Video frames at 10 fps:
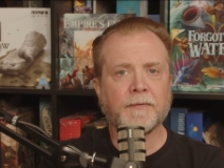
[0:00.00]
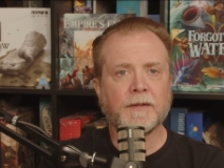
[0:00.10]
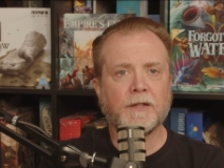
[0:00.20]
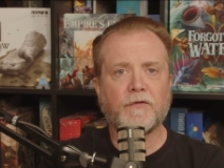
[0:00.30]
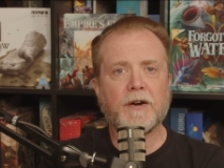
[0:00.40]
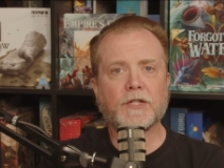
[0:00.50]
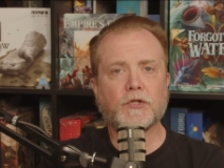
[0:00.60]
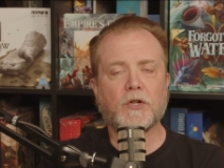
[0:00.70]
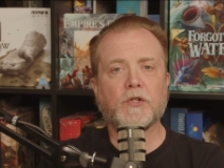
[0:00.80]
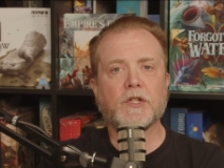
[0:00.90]
The various
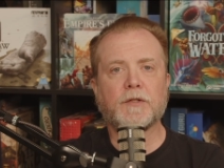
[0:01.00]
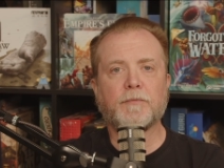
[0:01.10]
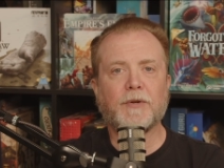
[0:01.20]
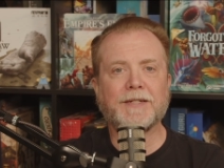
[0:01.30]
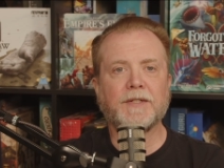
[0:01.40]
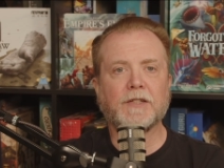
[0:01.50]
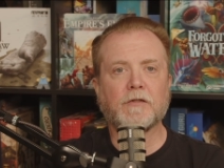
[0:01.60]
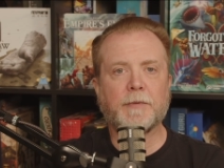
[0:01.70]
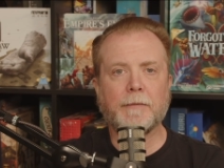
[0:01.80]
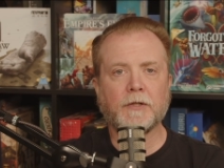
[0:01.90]
churches present in the
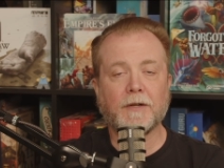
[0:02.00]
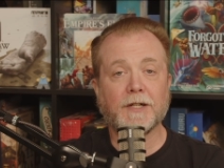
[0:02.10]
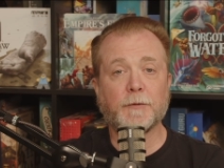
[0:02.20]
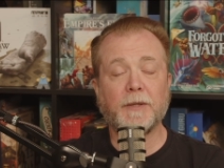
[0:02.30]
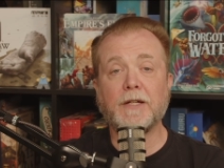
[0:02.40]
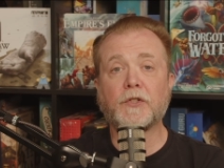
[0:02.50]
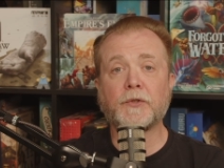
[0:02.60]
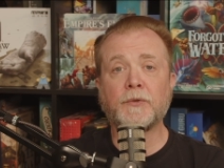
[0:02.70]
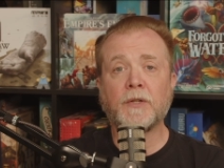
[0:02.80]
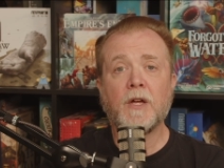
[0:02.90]
Republic are explained
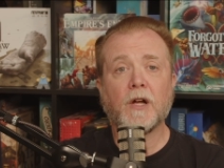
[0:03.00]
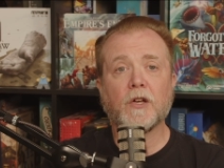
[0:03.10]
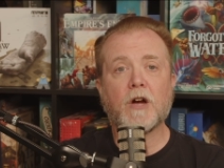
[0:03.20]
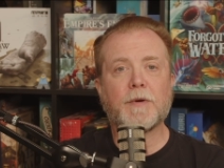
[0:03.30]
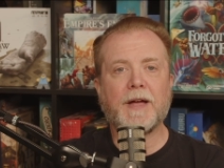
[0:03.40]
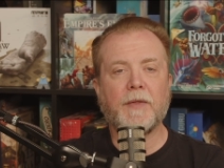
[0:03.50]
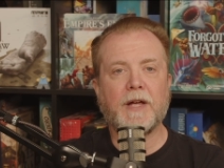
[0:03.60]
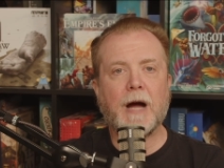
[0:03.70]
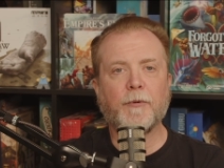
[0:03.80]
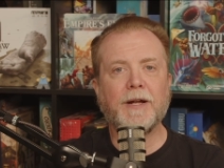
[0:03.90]
too, along with how they
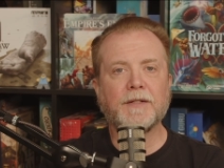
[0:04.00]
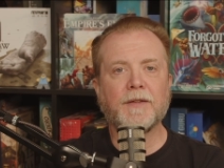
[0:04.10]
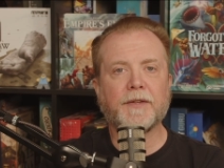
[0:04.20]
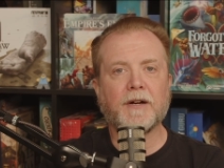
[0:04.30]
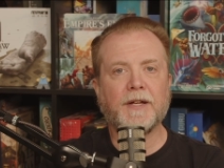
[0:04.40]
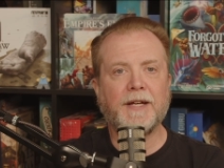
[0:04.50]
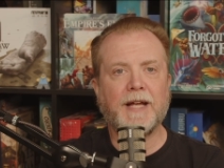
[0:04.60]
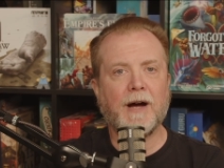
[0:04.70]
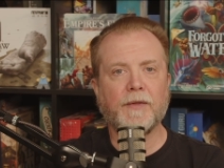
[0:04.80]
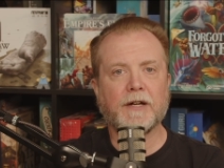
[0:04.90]
operate in Tharda and
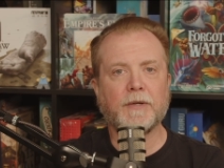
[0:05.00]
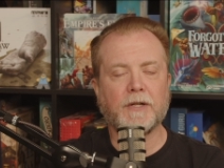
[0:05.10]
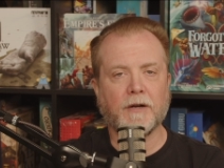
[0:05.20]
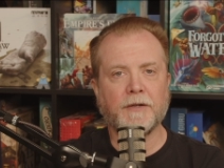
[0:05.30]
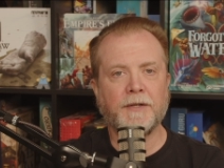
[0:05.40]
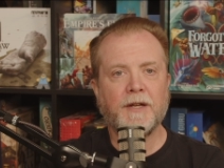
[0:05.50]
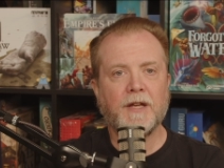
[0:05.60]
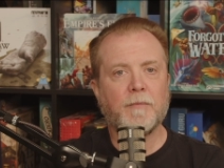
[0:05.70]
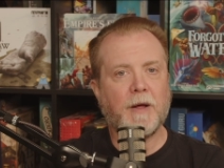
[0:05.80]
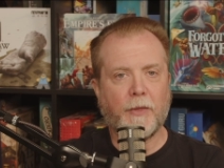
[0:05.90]
how they are regarded
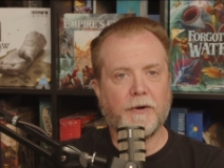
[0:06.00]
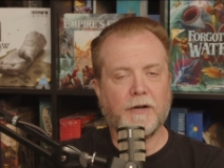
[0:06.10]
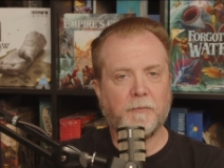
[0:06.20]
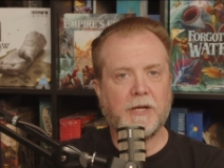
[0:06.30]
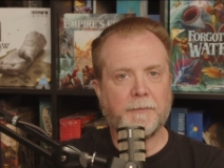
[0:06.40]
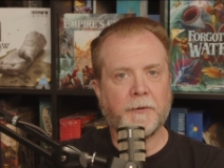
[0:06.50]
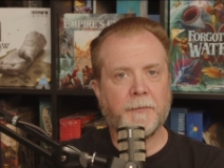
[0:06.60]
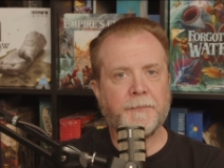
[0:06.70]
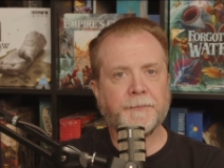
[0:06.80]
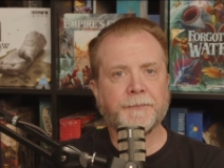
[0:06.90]
by the Thardic people.
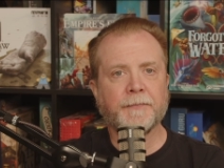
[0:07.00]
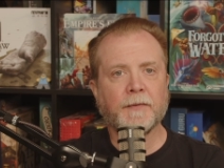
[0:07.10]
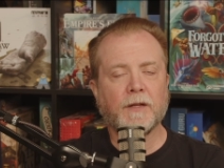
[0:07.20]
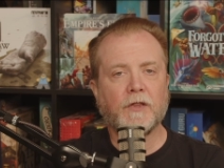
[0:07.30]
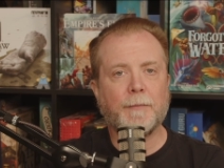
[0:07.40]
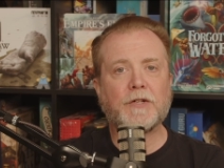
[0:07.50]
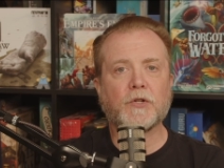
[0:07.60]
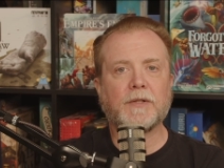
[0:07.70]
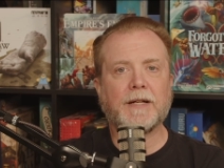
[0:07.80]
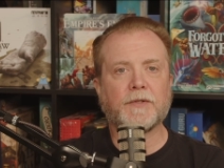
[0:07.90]
The major
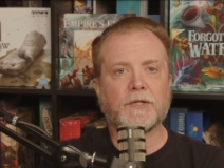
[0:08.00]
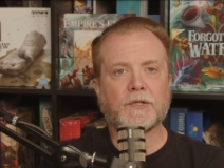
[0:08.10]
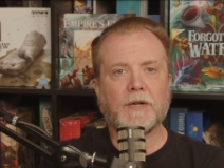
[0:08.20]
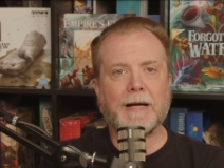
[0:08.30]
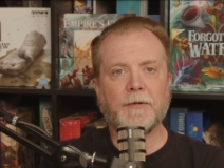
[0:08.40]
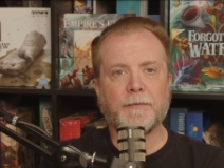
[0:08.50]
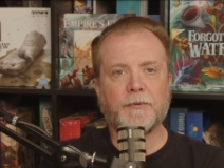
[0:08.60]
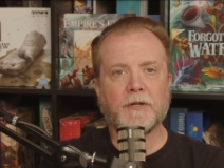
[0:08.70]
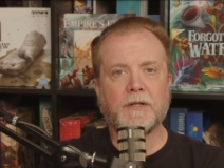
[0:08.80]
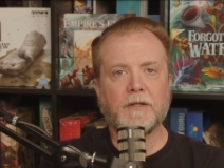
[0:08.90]
clans are described in the
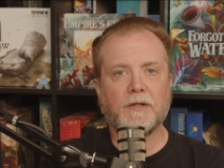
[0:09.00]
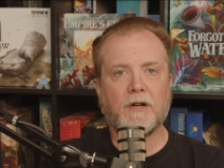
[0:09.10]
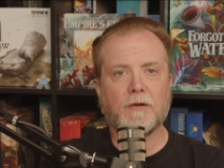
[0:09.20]
book along